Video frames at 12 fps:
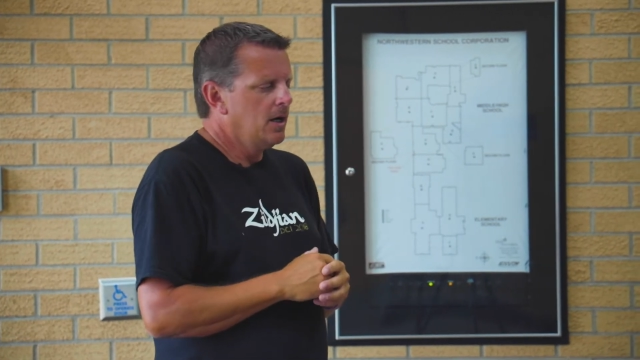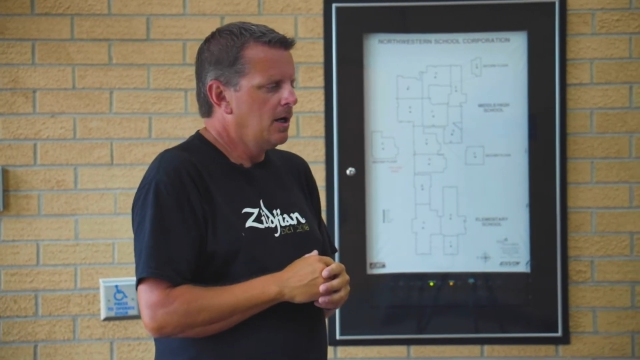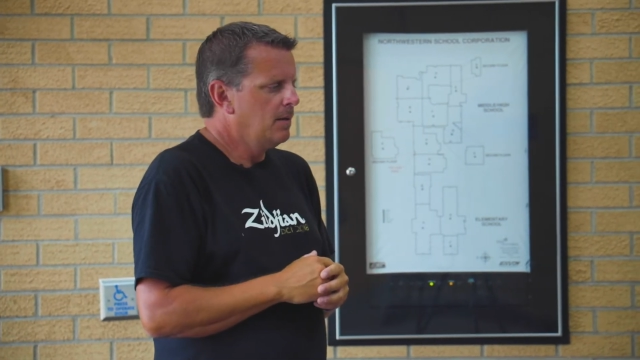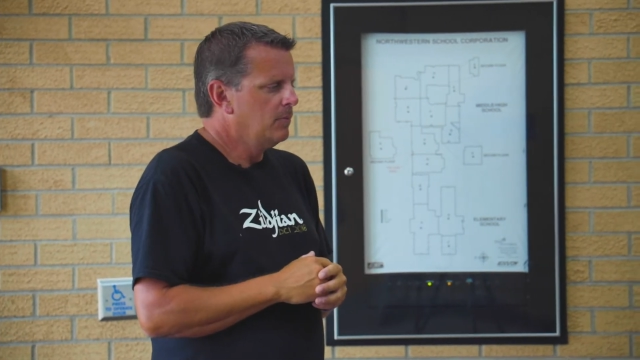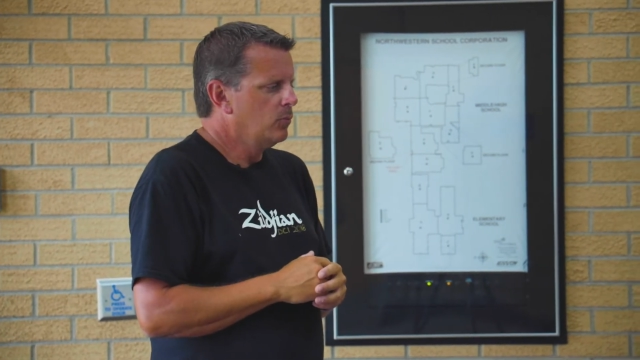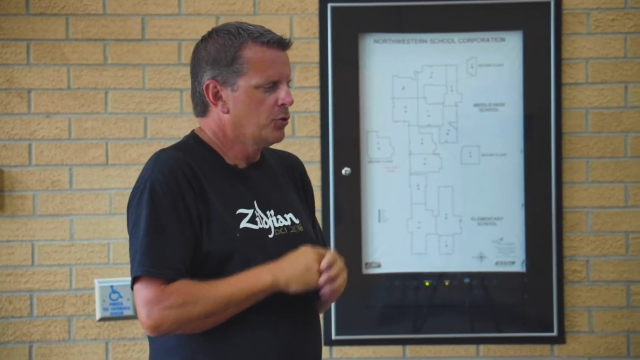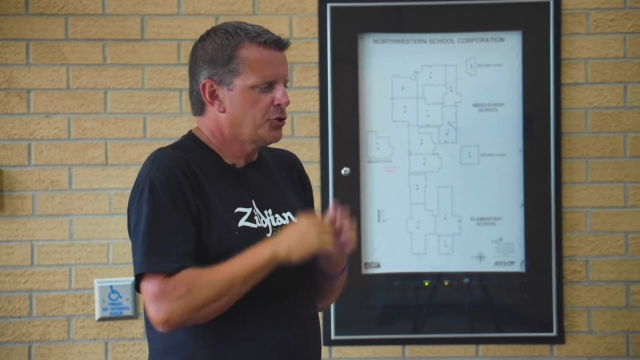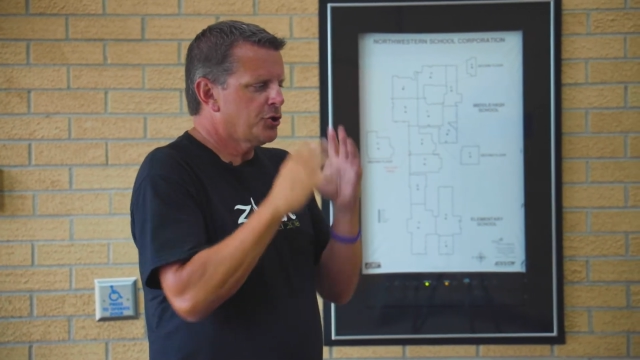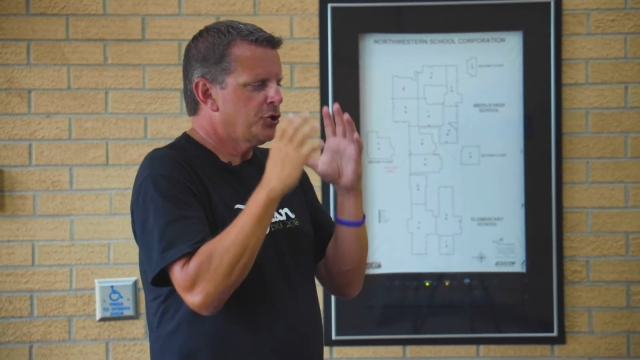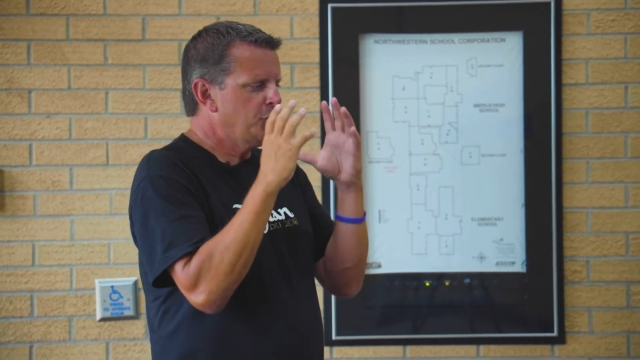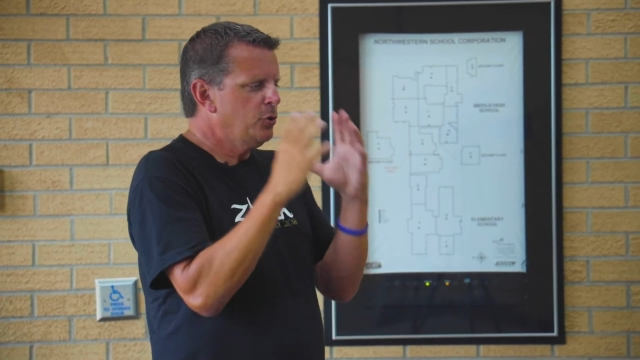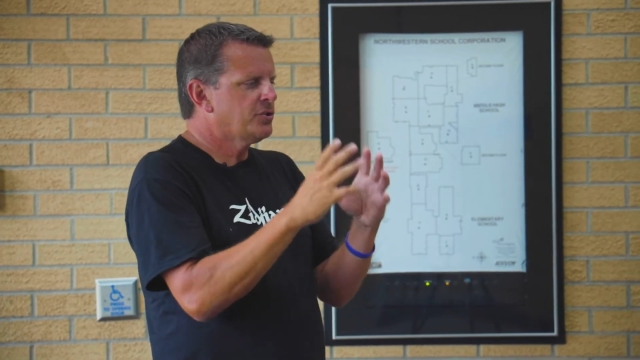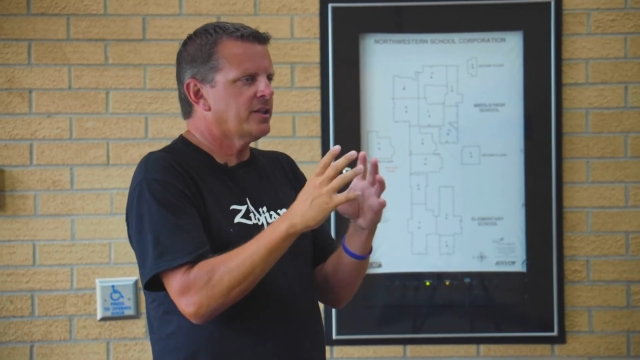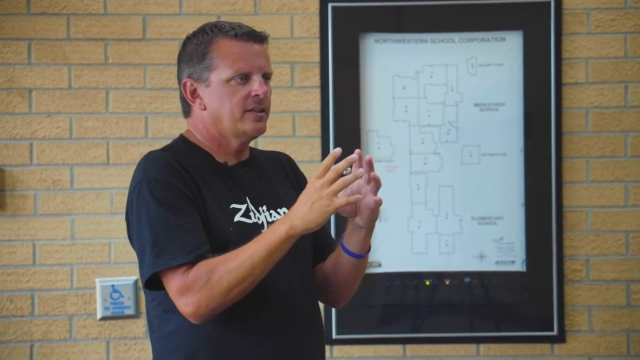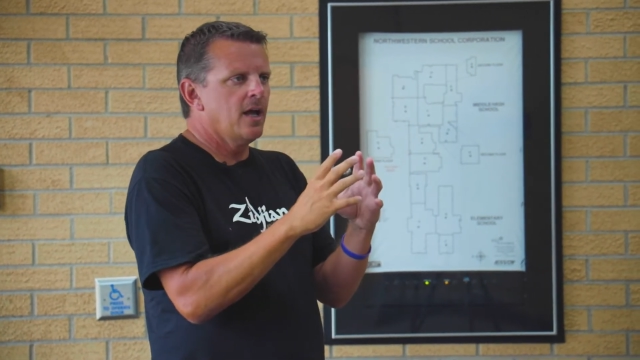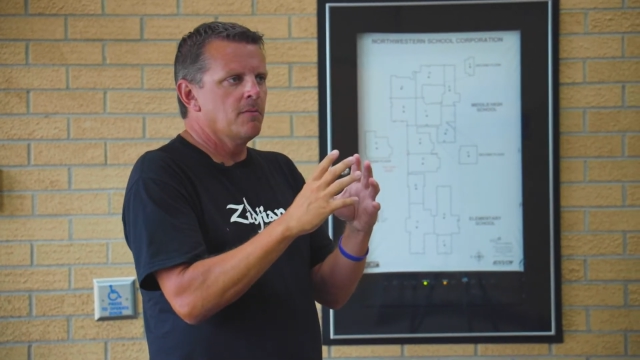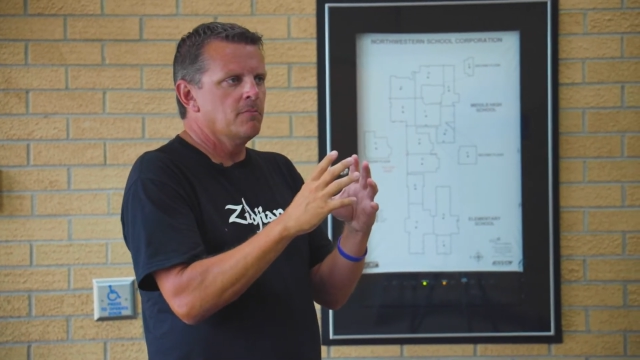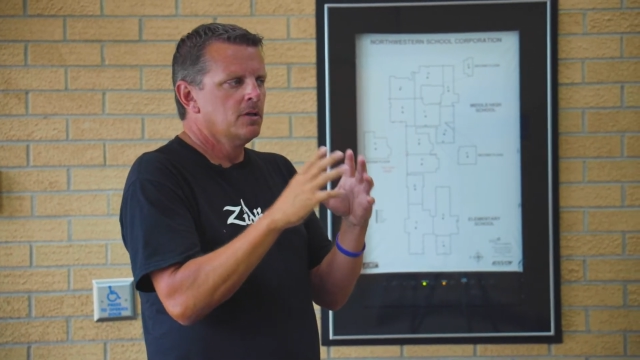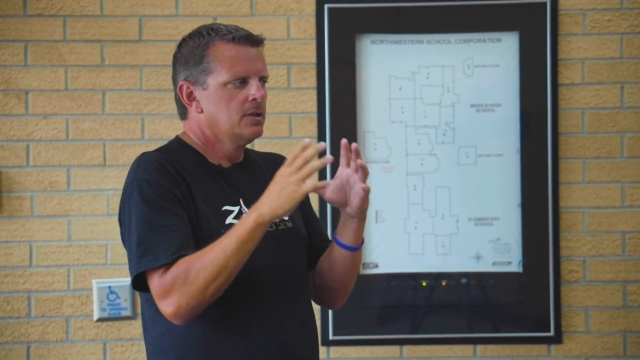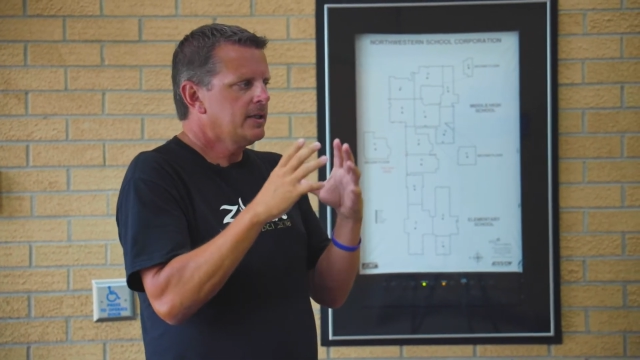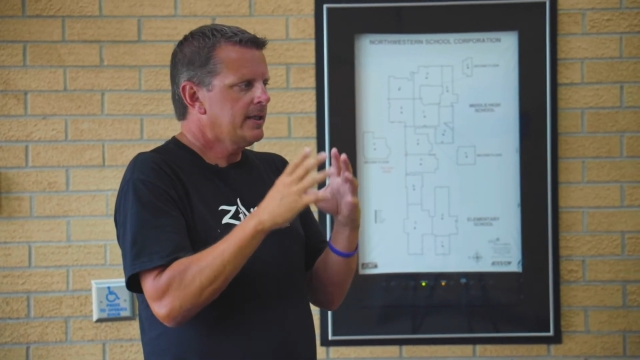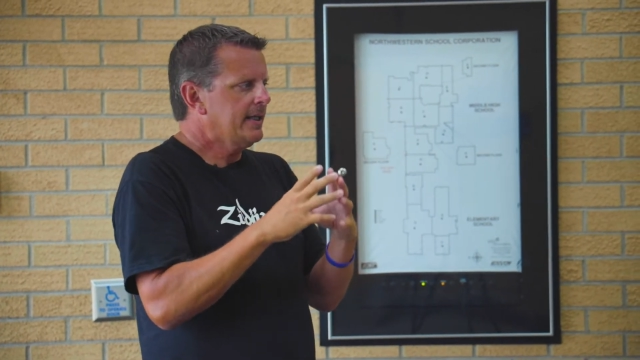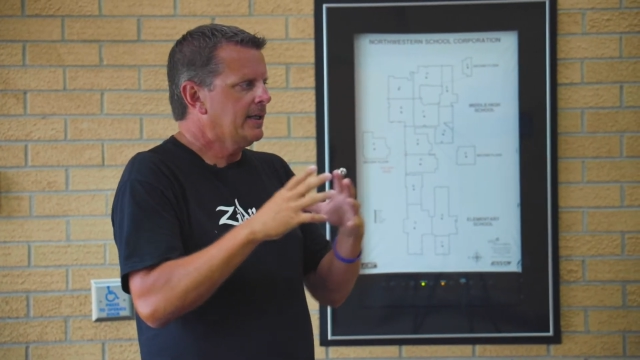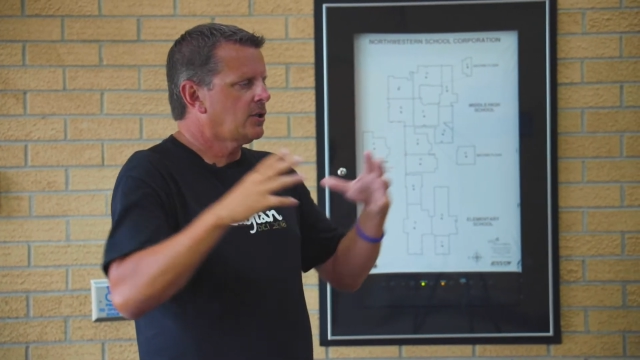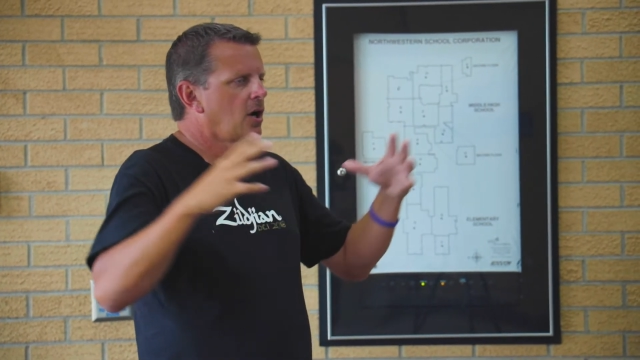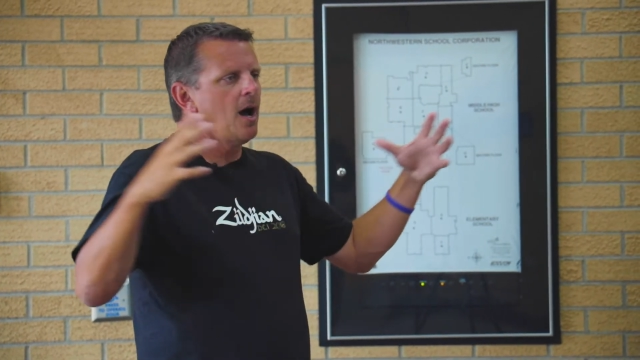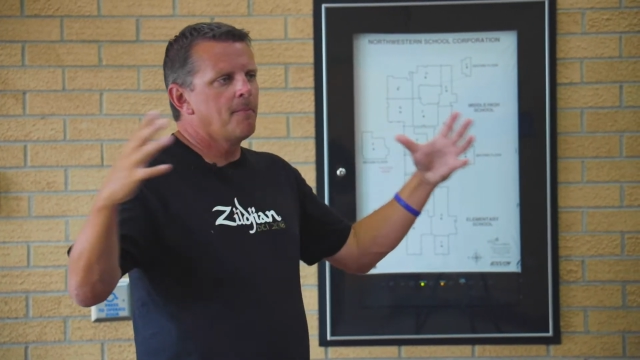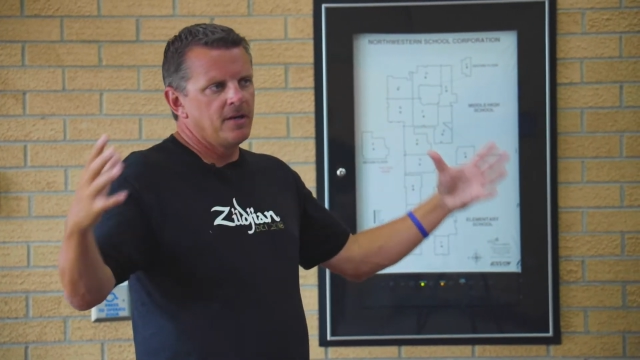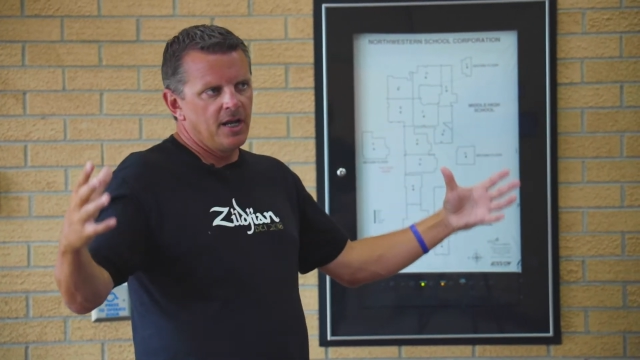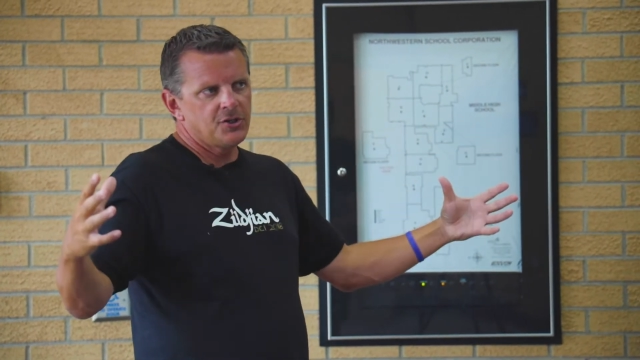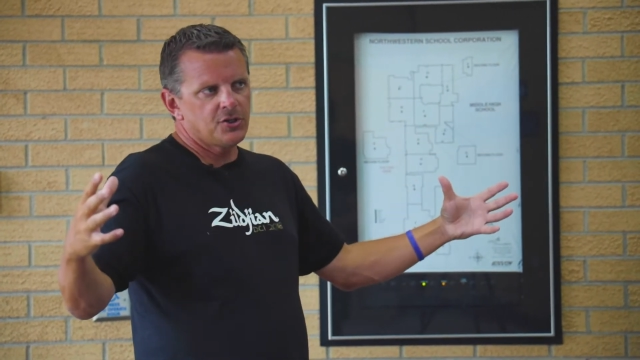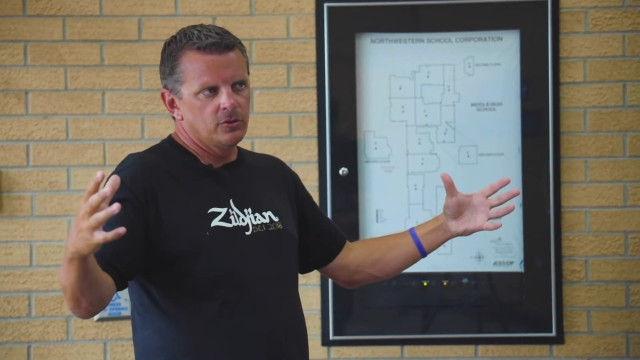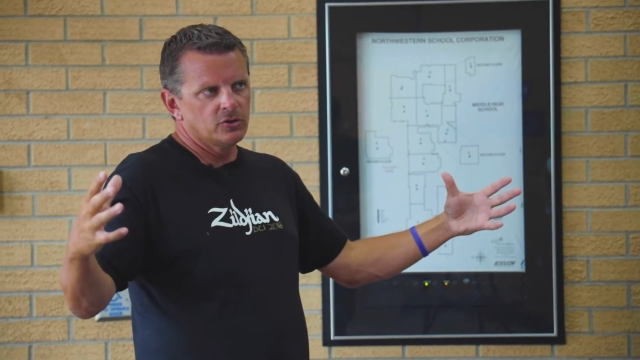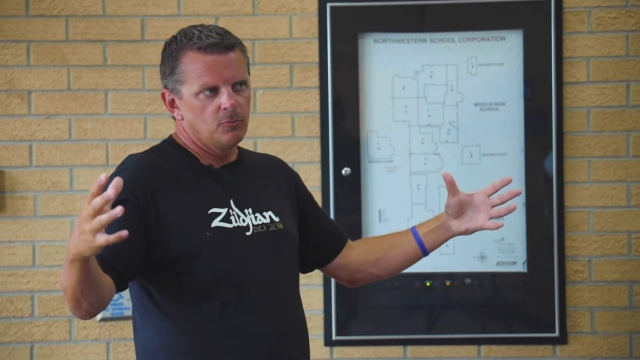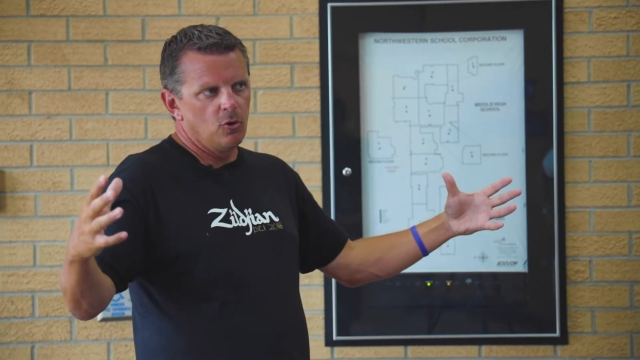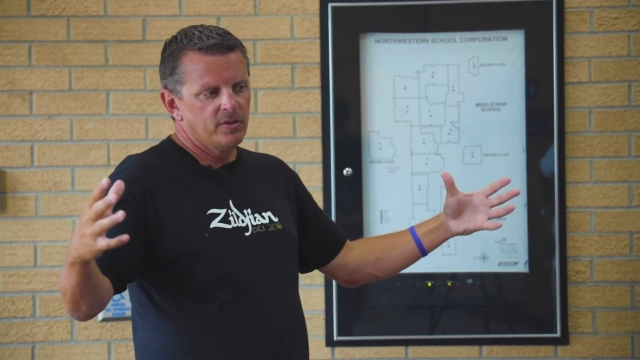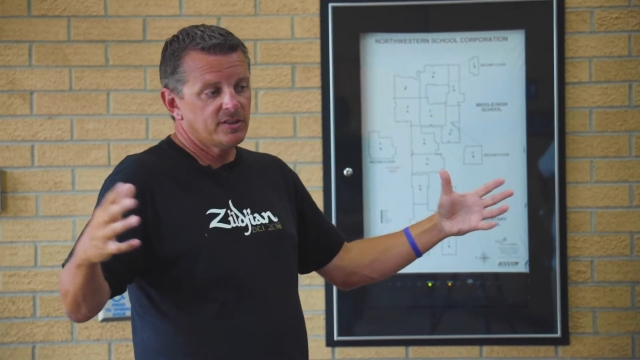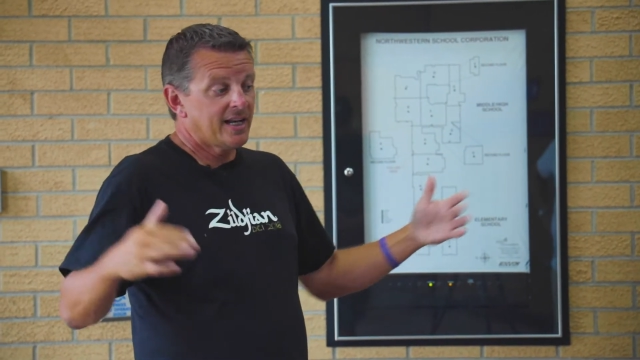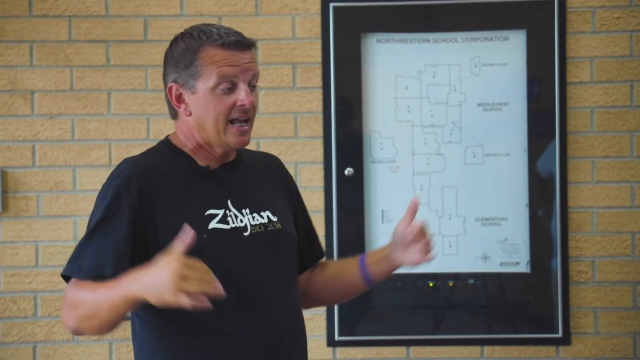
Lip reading: We're just using them in combination in those moments.